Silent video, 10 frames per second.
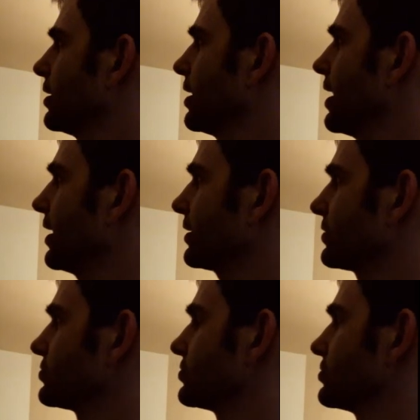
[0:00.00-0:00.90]

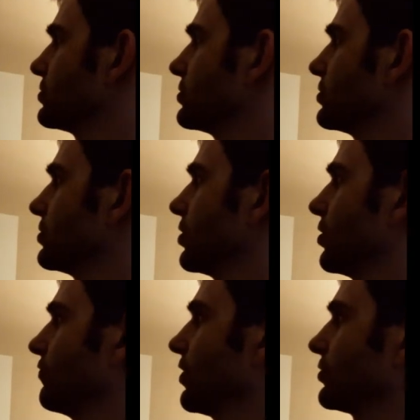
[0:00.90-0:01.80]
x, our
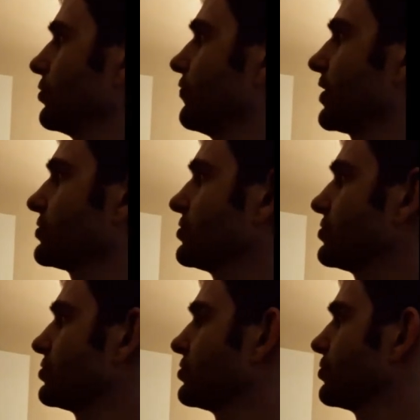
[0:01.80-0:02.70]
vector of x's,